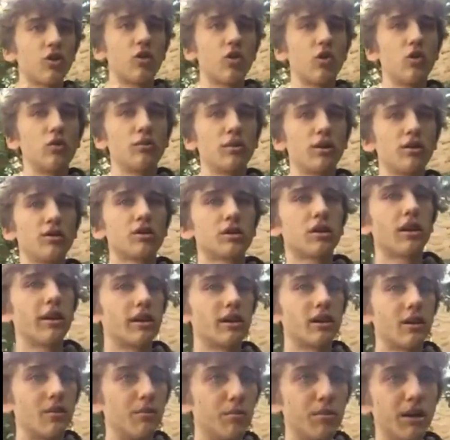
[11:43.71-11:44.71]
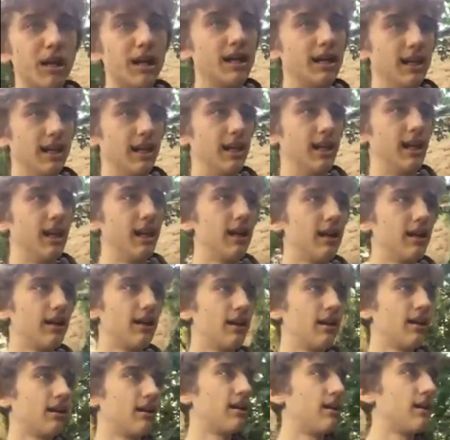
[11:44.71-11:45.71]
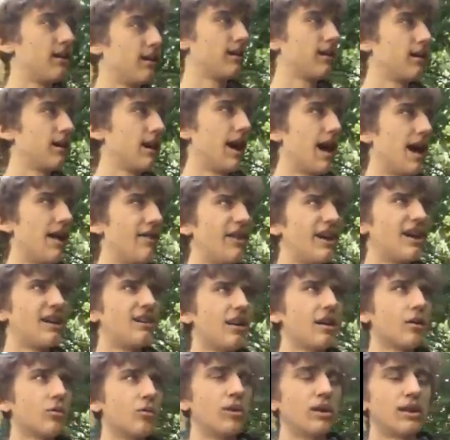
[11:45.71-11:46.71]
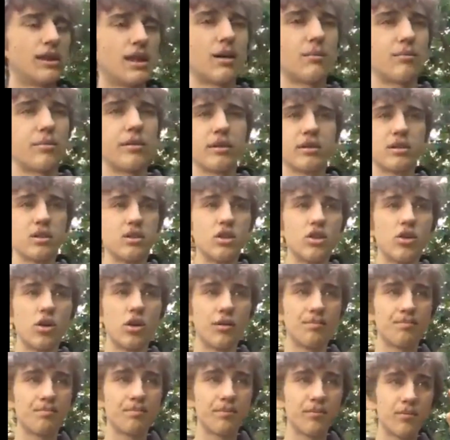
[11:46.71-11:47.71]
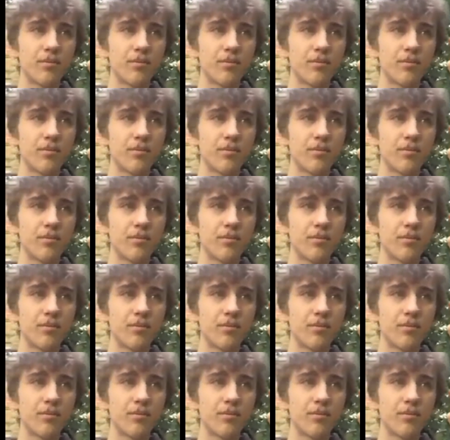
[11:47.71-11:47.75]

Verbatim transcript: almost like completely, and then like with that person you got to.